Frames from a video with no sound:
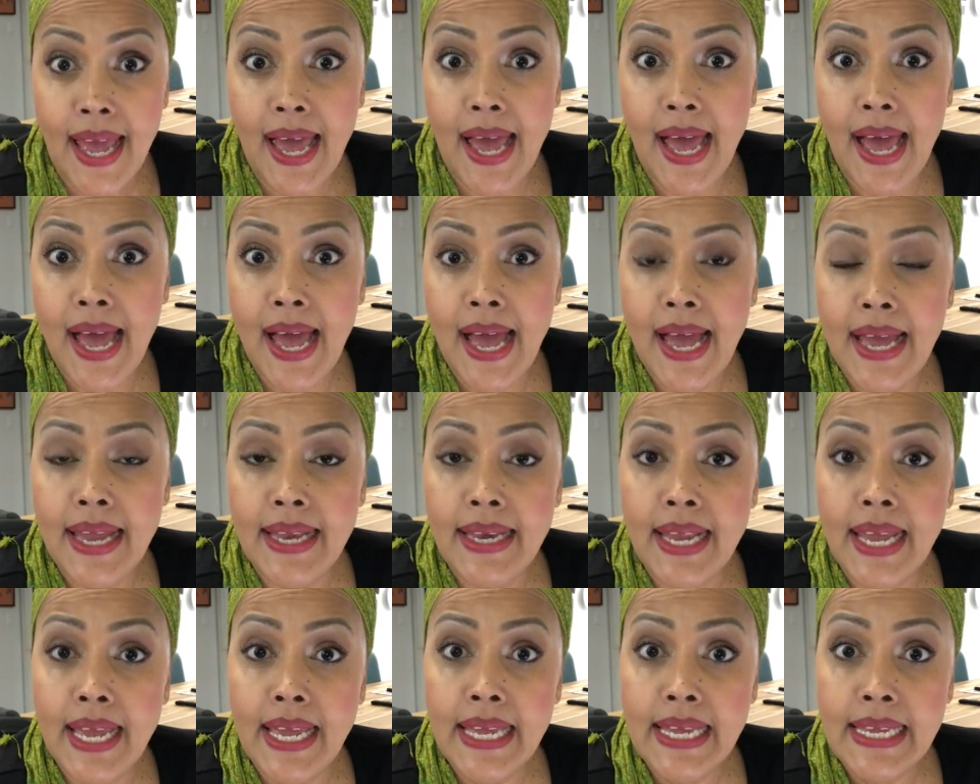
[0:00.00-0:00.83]

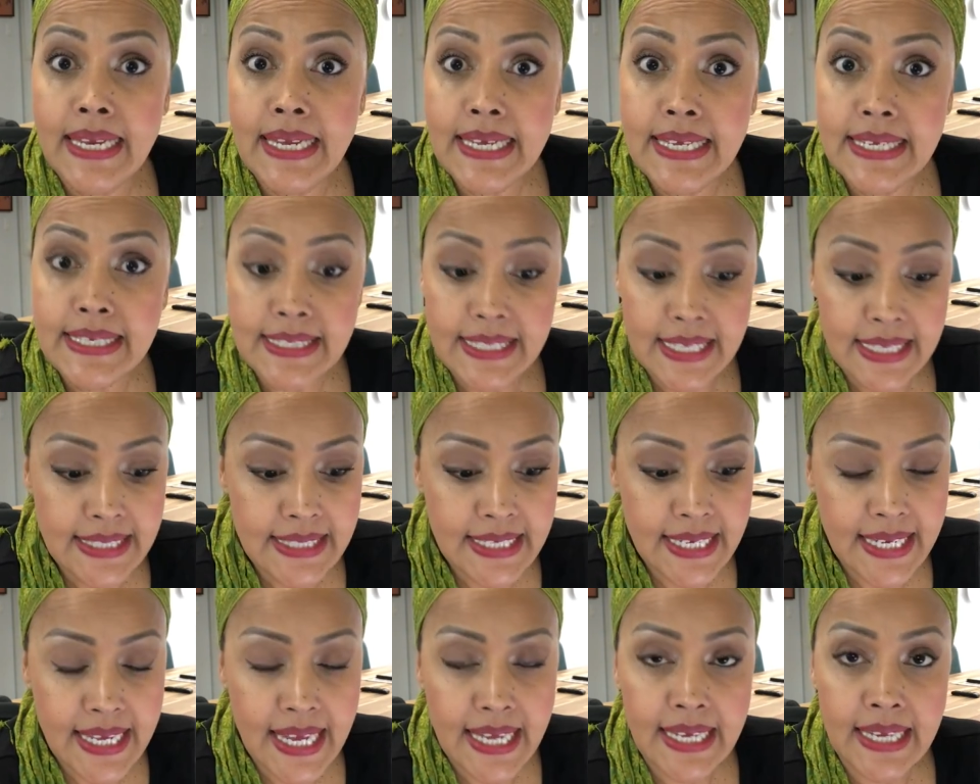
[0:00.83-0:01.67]
and it is
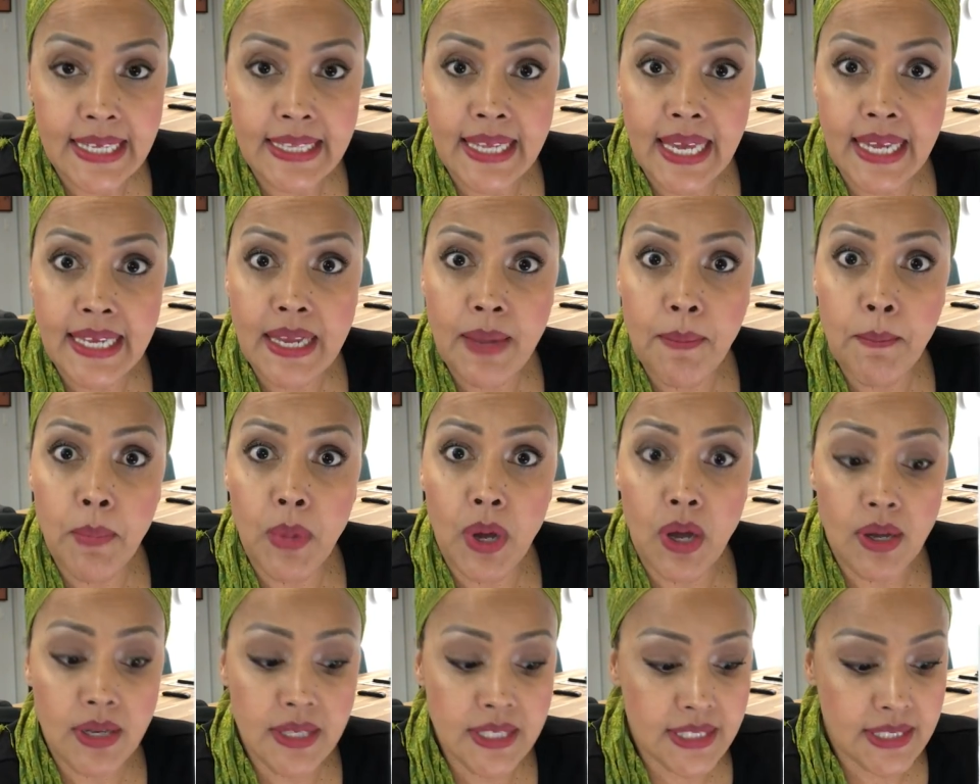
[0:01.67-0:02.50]
indicated that it
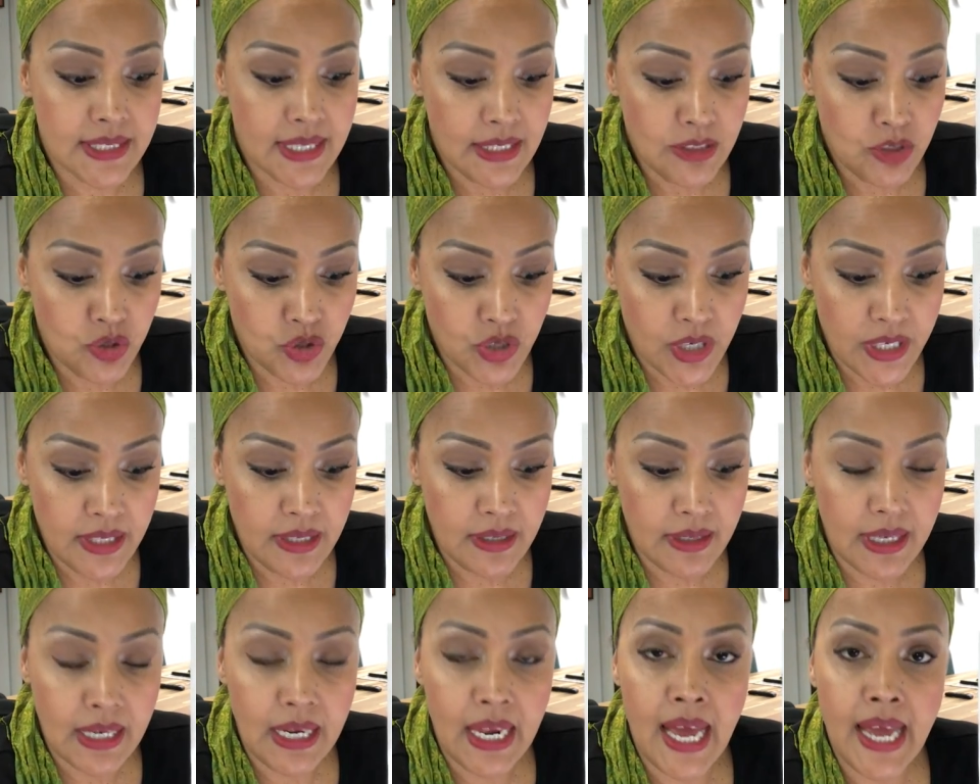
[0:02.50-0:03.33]
must treat
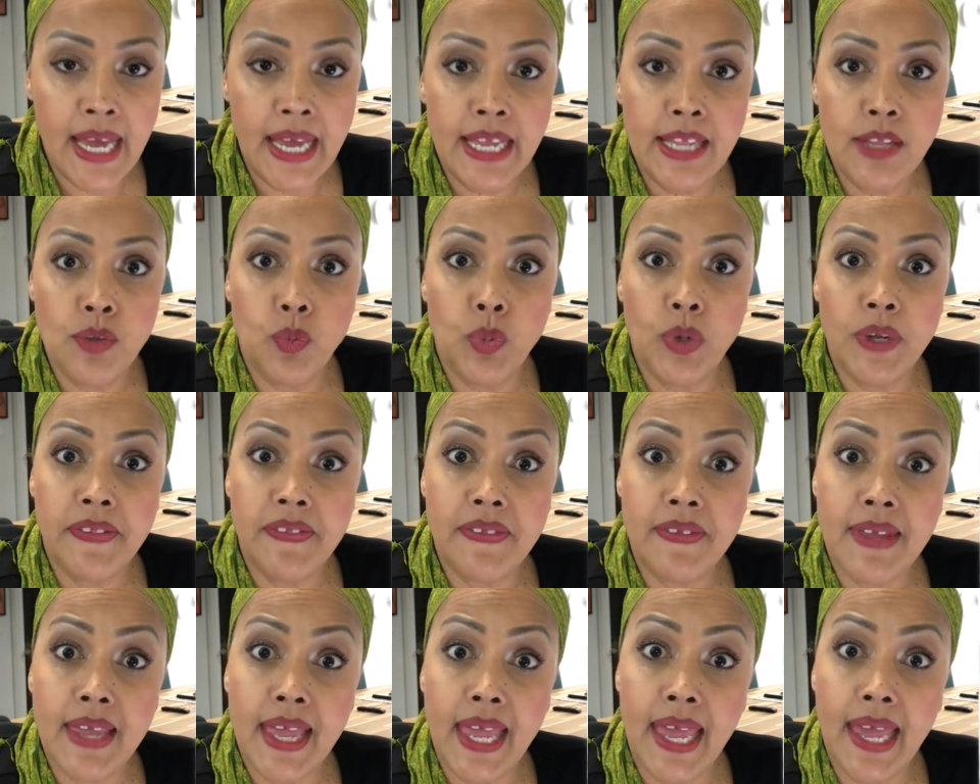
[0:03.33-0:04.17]
their client
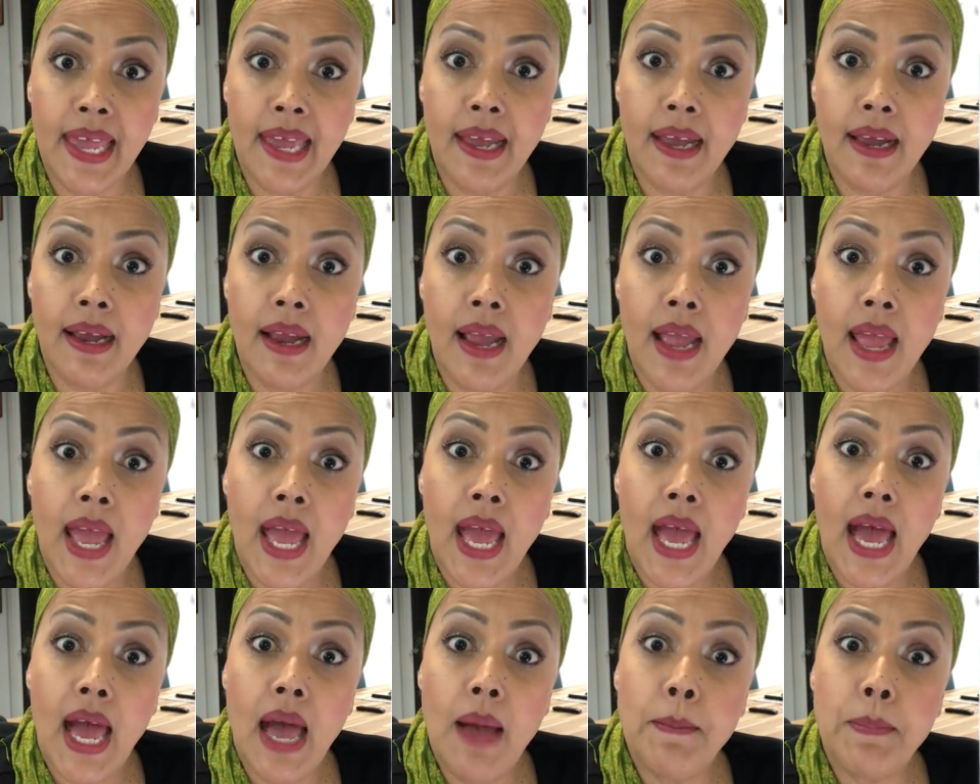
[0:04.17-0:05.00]
with care
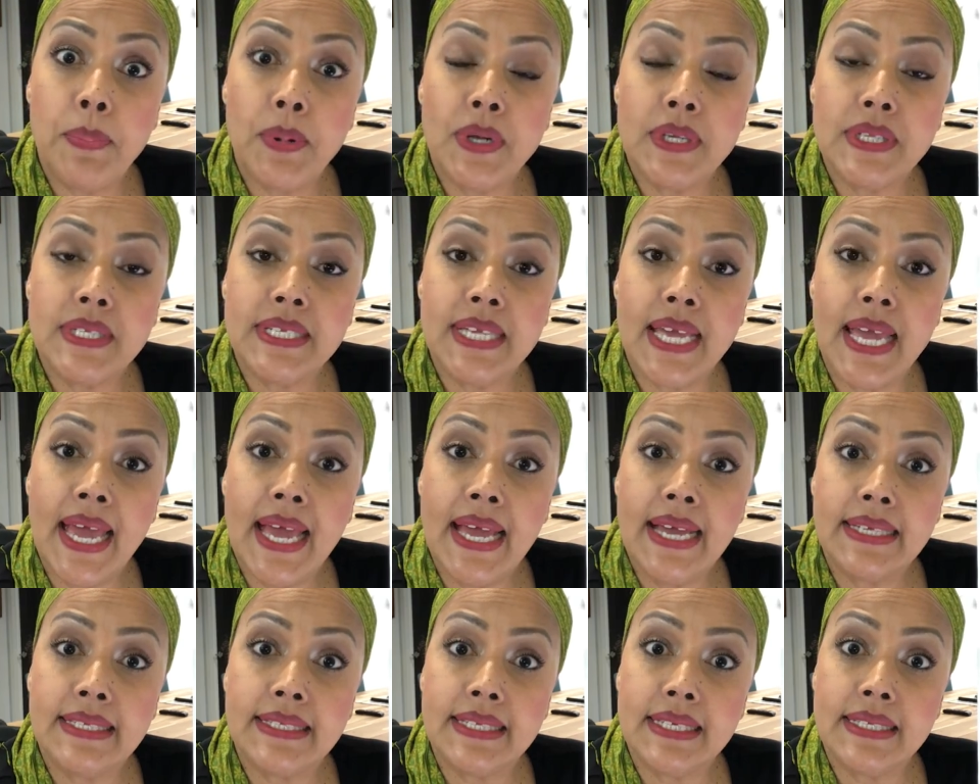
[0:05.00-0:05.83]
and
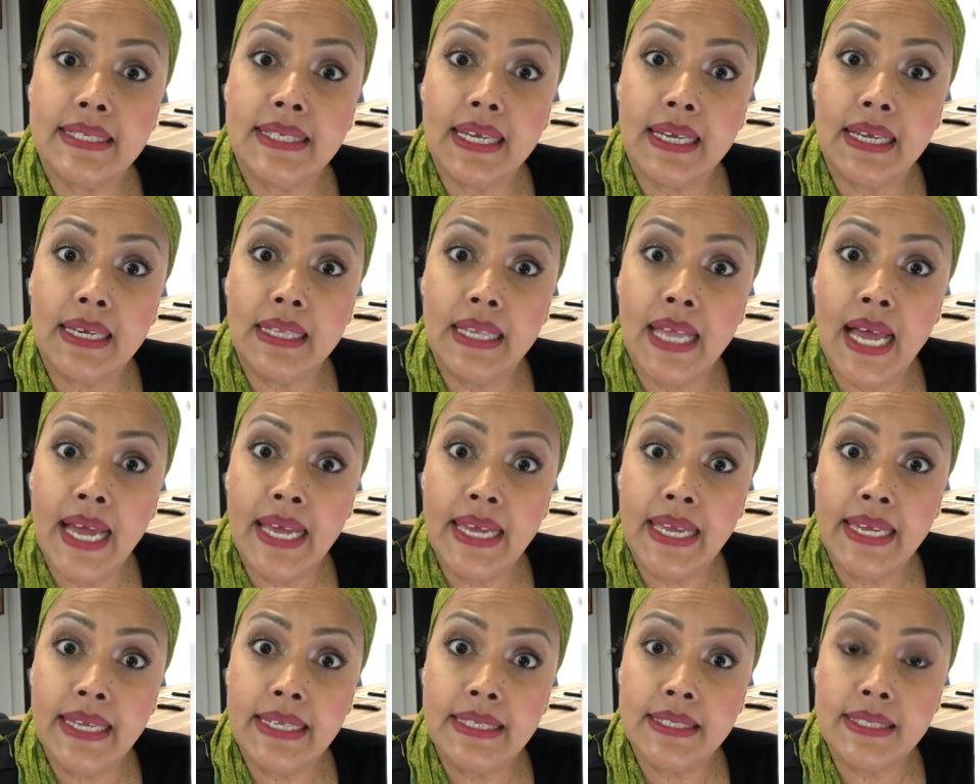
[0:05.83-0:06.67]
protect the
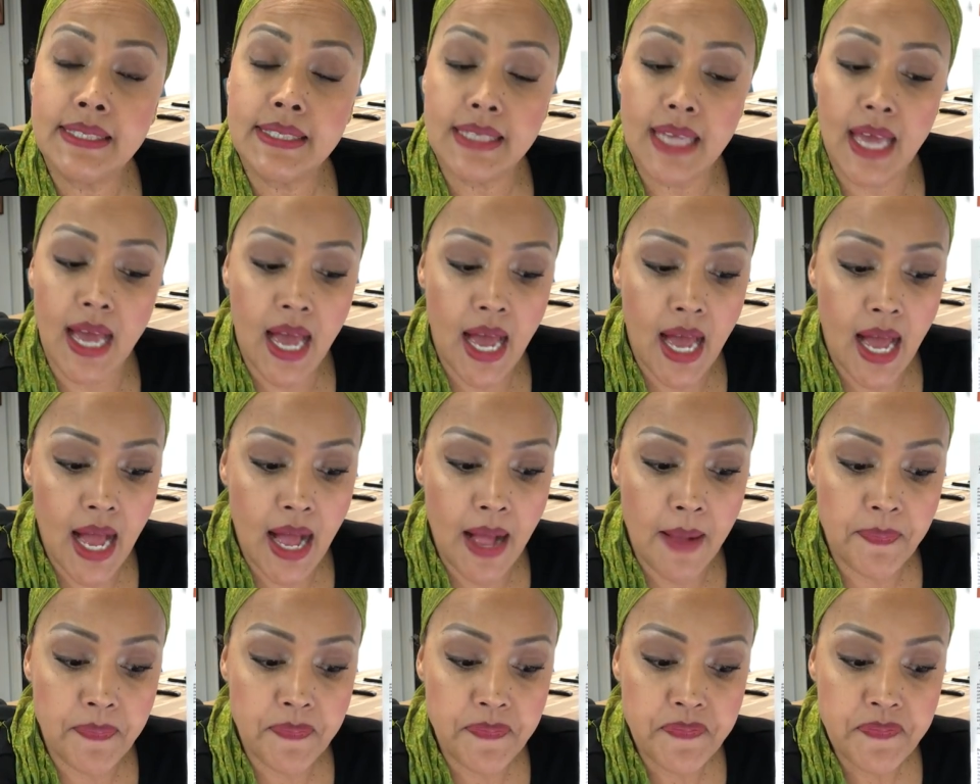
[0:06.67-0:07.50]
client's
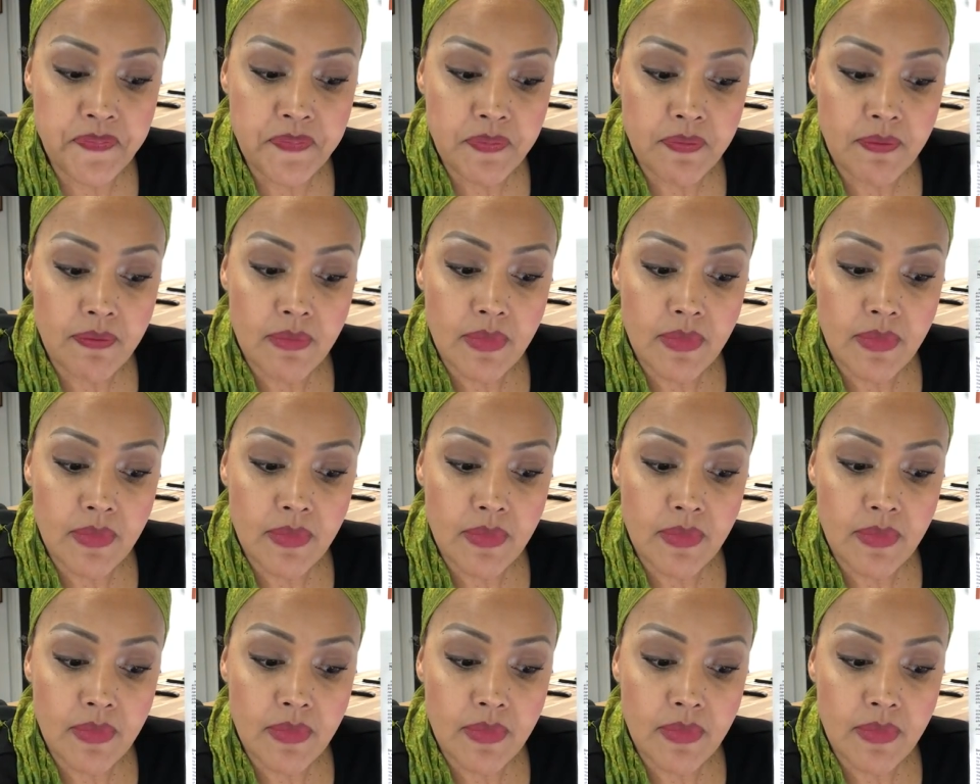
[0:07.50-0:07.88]
oh